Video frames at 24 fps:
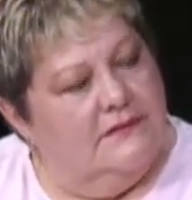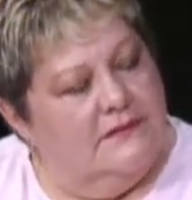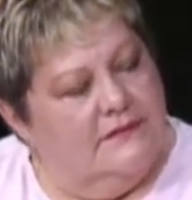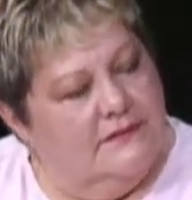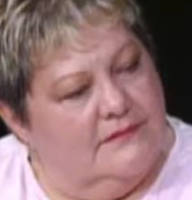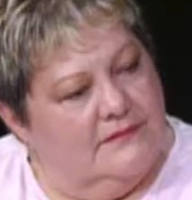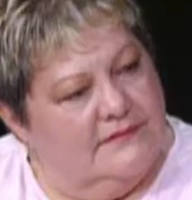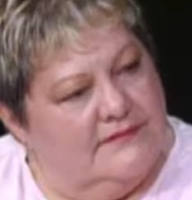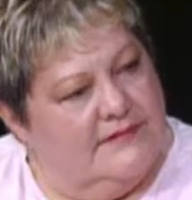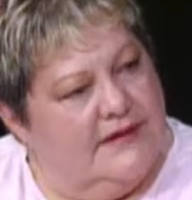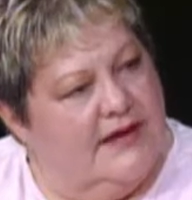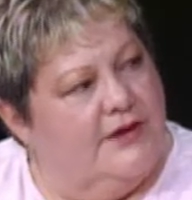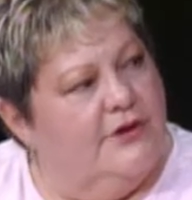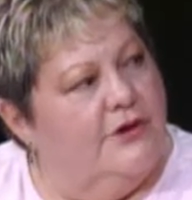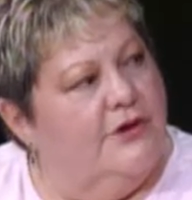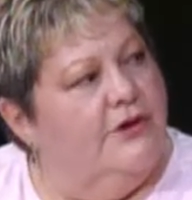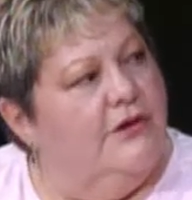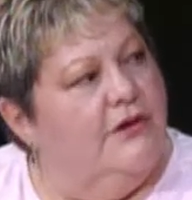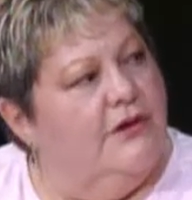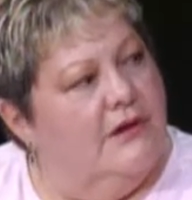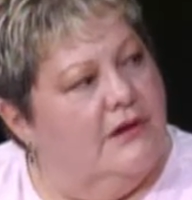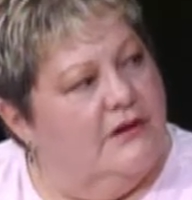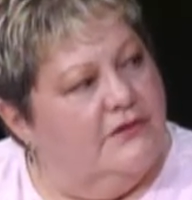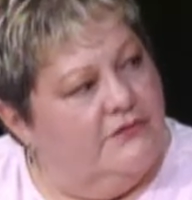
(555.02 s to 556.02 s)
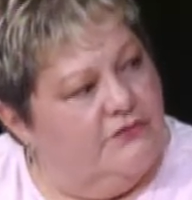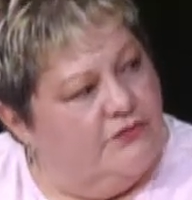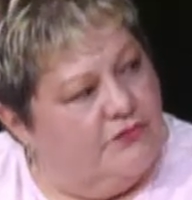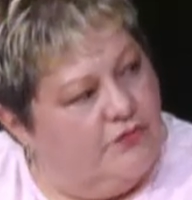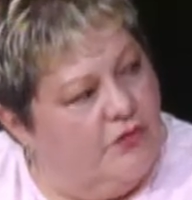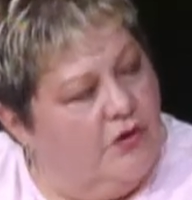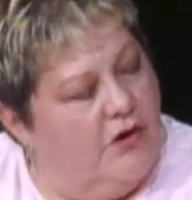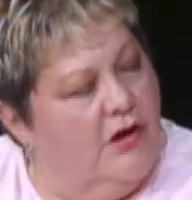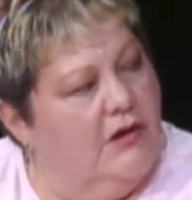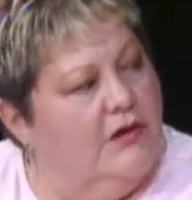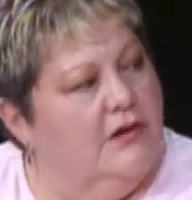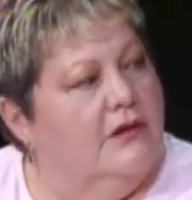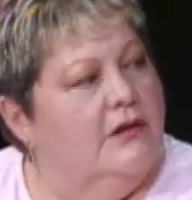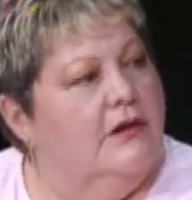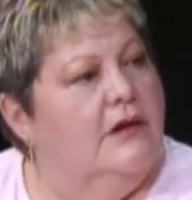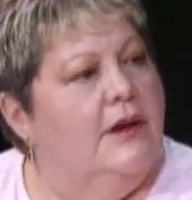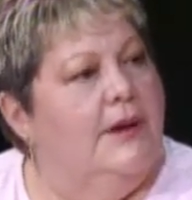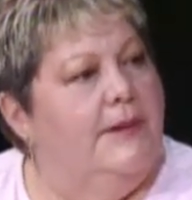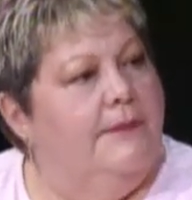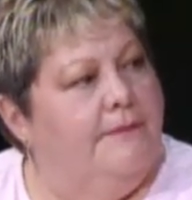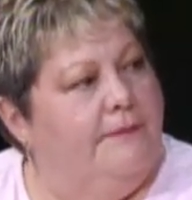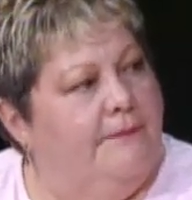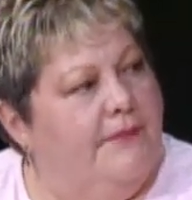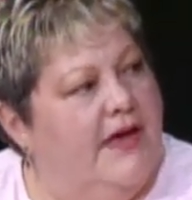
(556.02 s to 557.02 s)
center stronger,
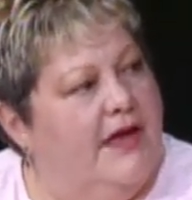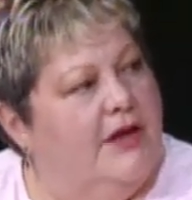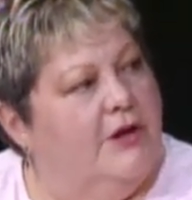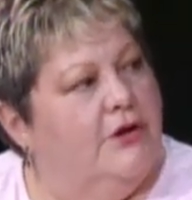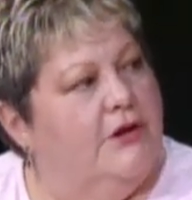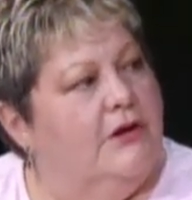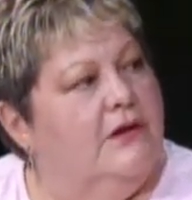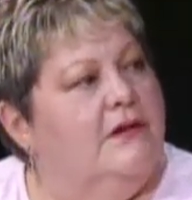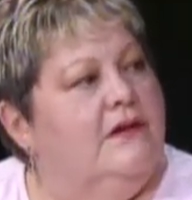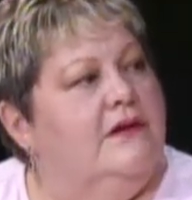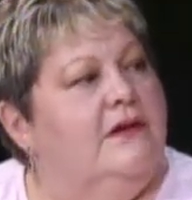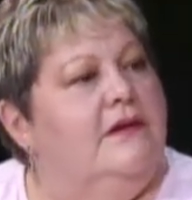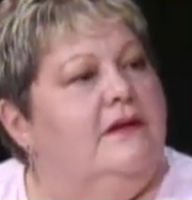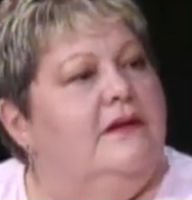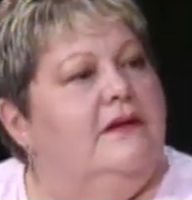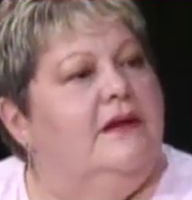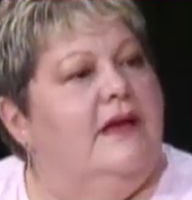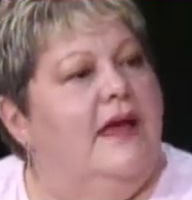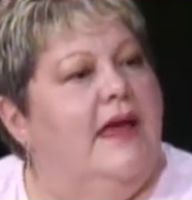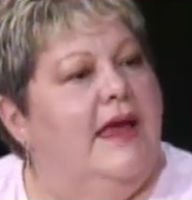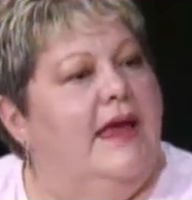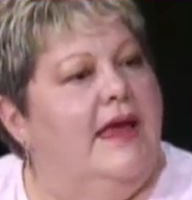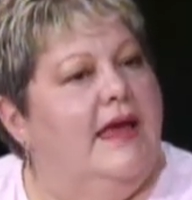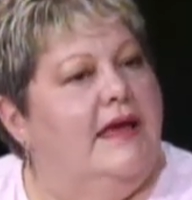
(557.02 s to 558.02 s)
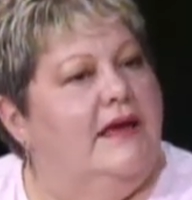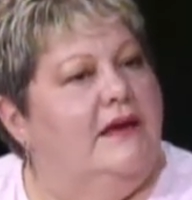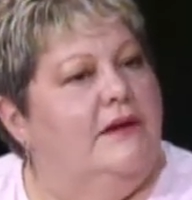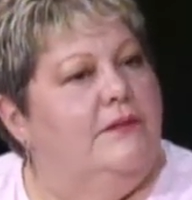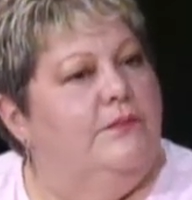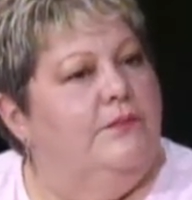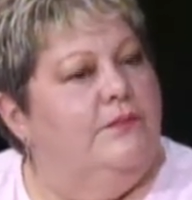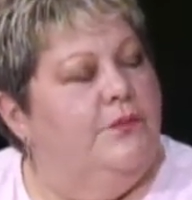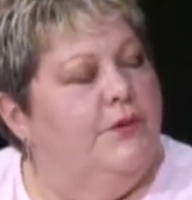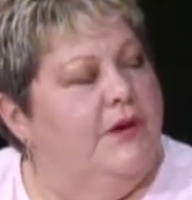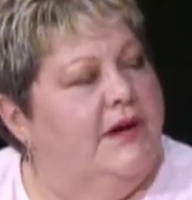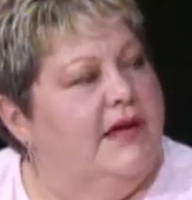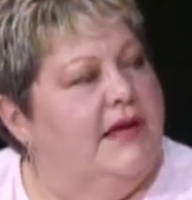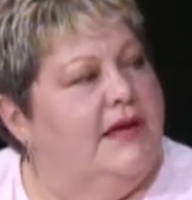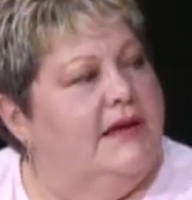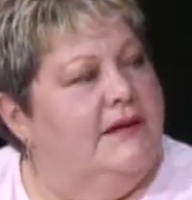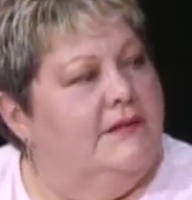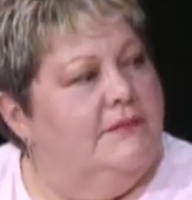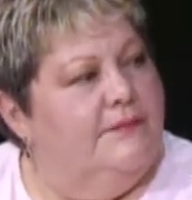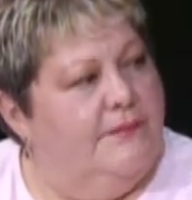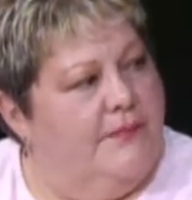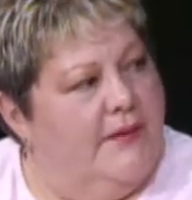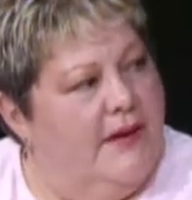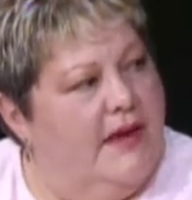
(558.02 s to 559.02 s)
better, and bring
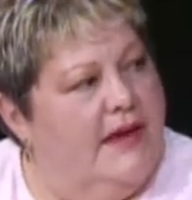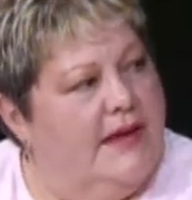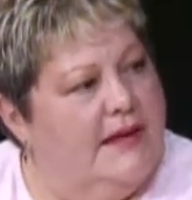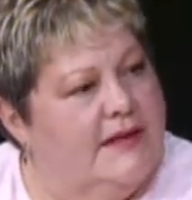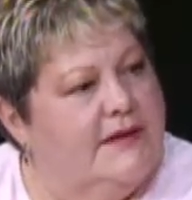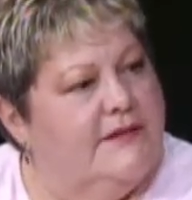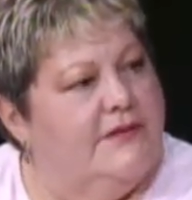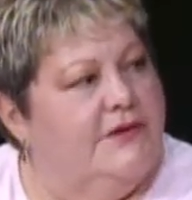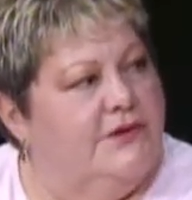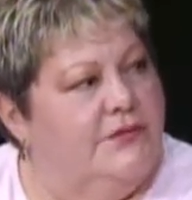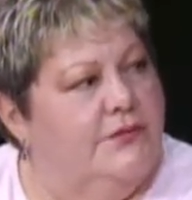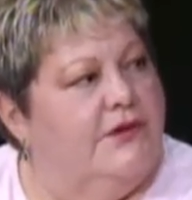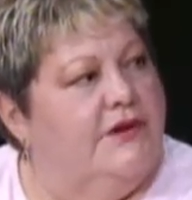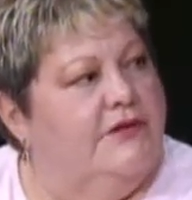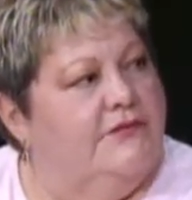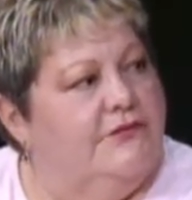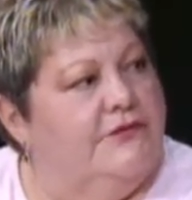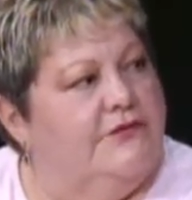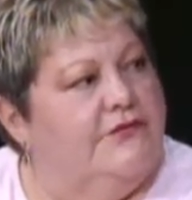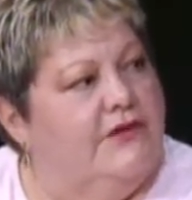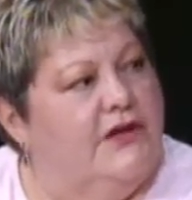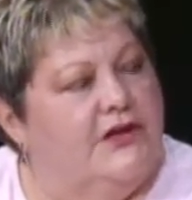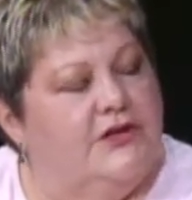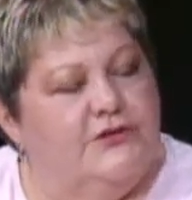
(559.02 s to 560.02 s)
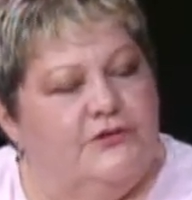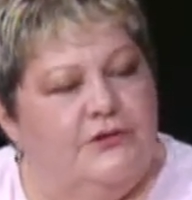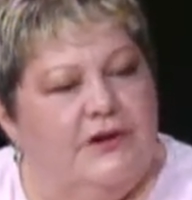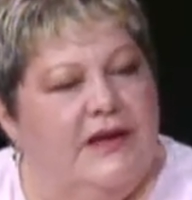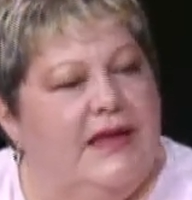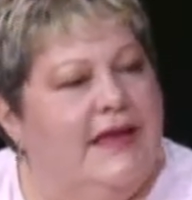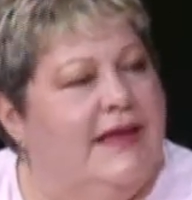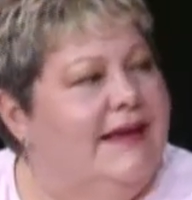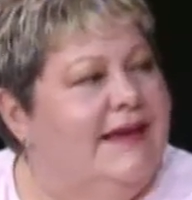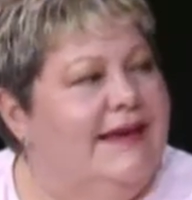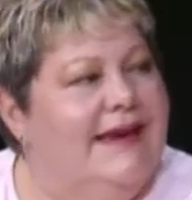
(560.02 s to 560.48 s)
it into the 21st century.